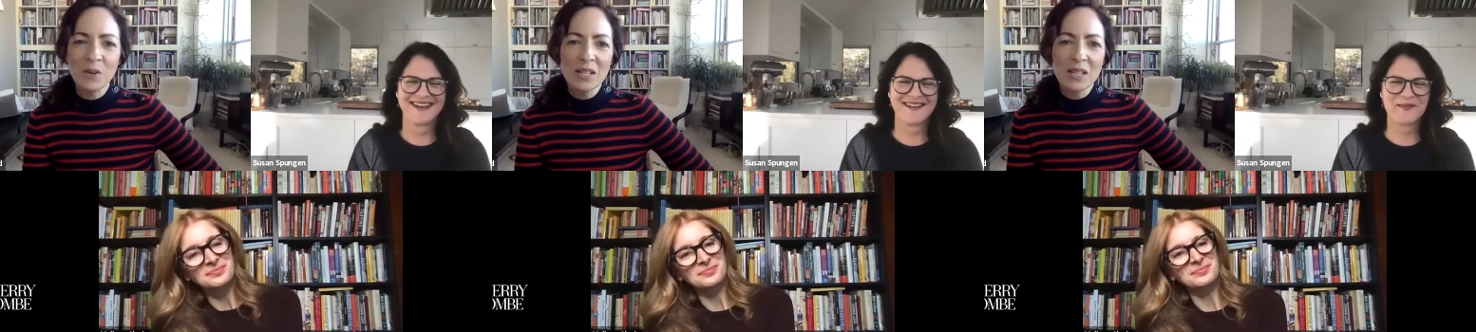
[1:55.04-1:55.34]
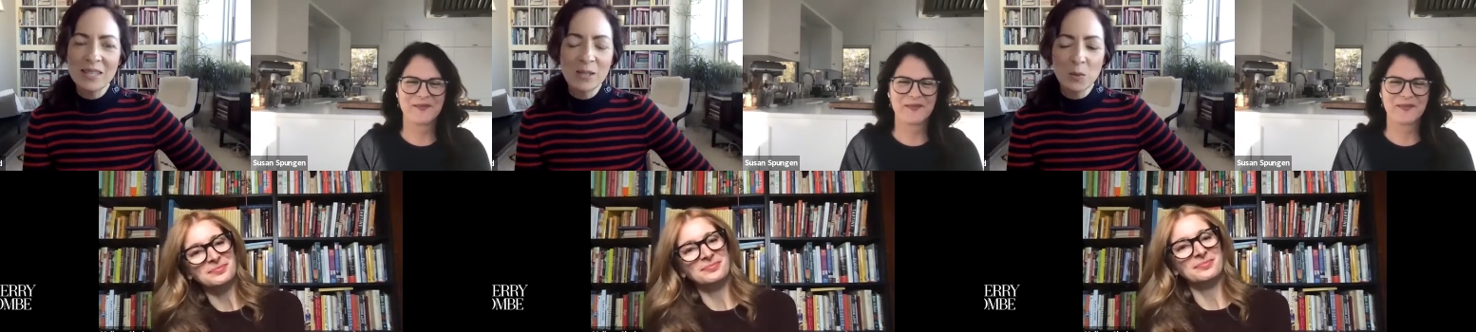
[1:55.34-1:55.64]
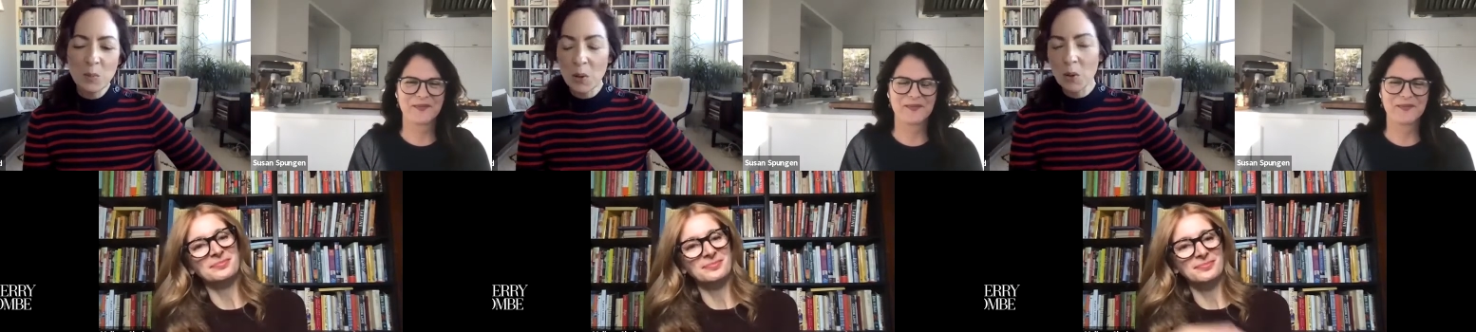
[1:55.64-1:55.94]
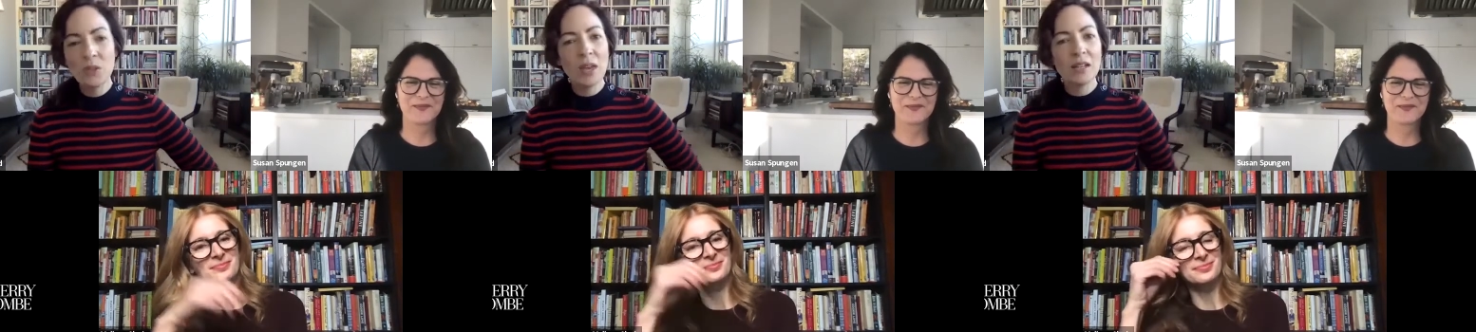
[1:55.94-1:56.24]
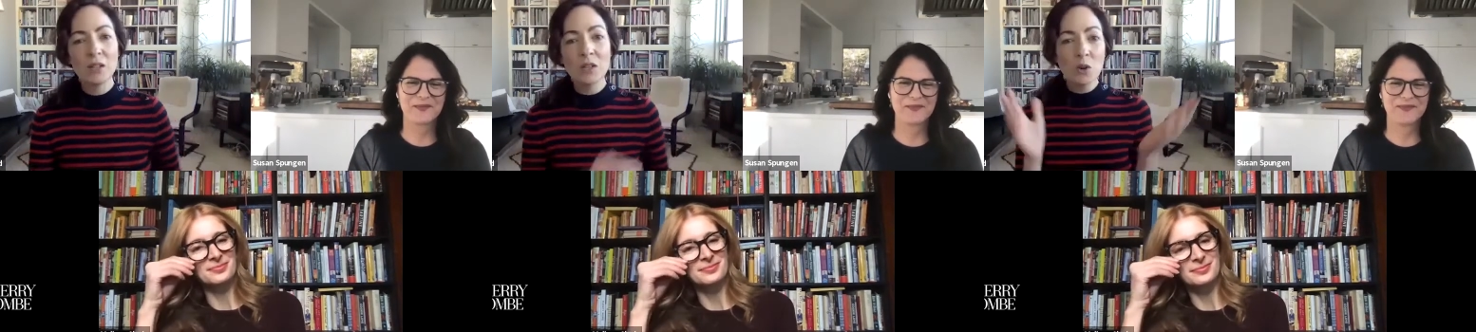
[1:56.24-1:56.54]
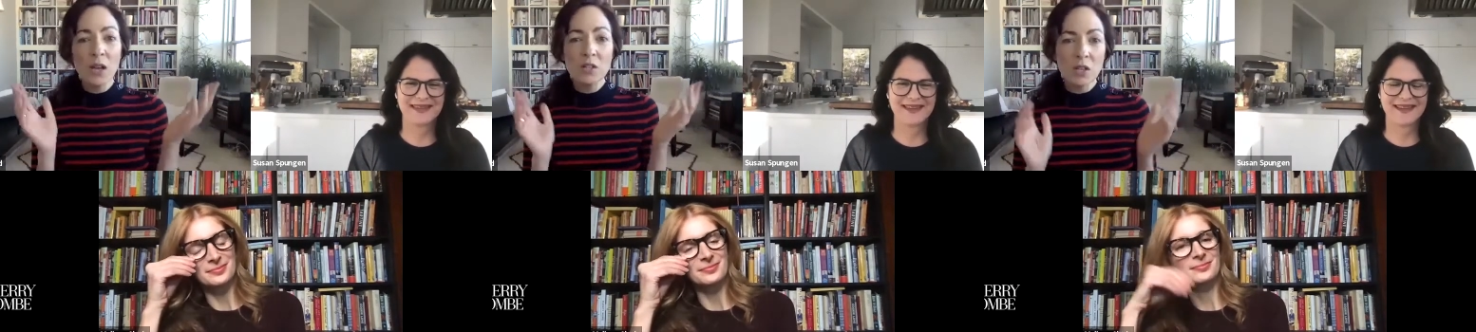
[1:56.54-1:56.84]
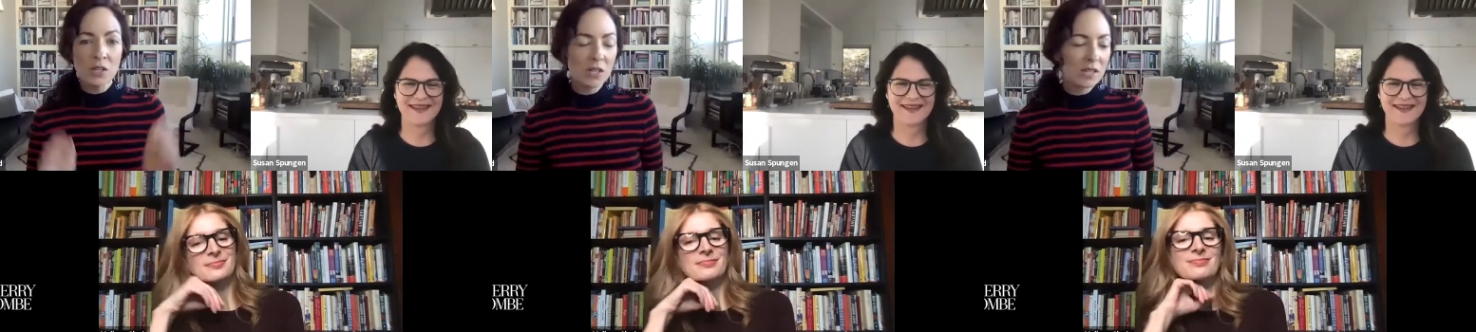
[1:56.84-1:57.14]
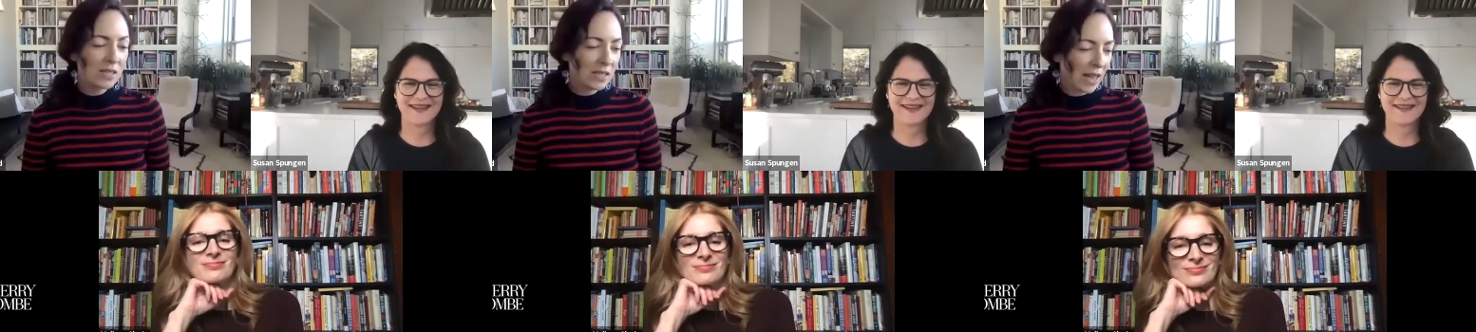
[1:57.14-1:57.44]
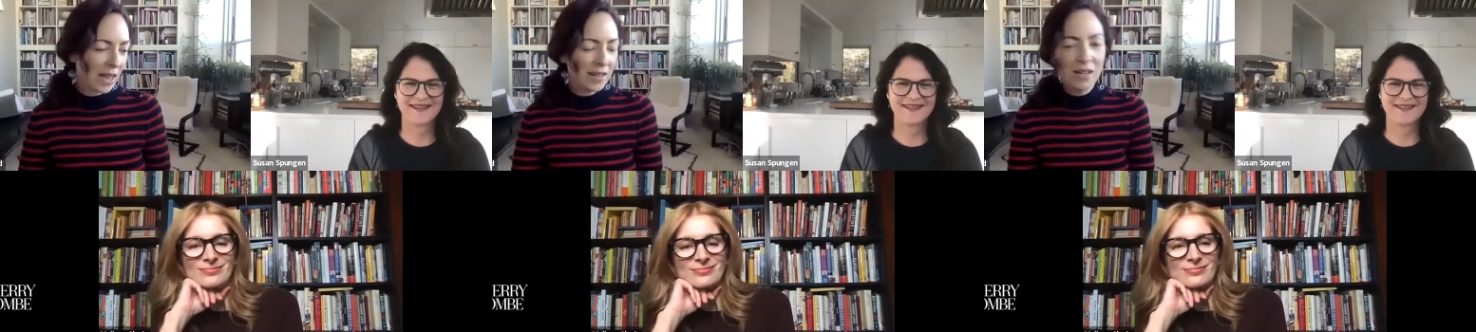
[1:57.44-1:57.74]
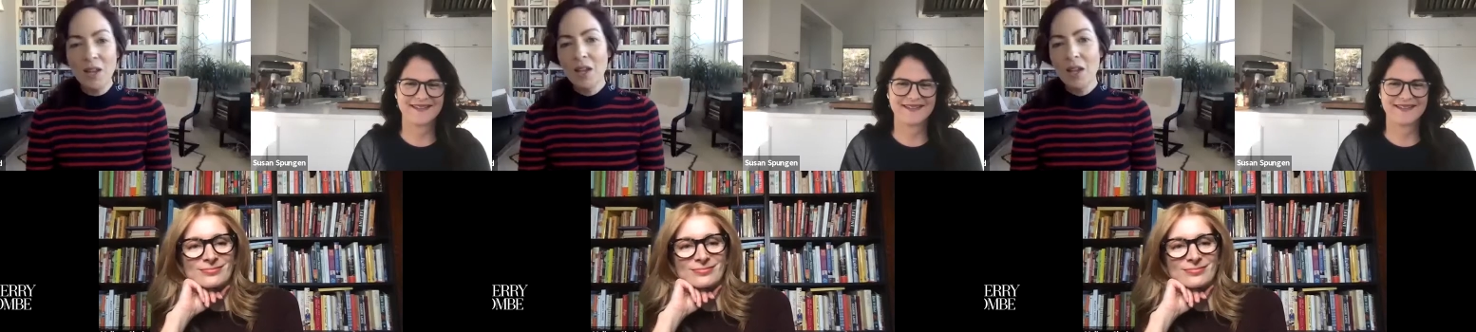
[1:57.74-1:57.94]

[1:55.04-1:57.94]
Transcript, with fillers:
Speaker 1: great to see you both, and congratulations again.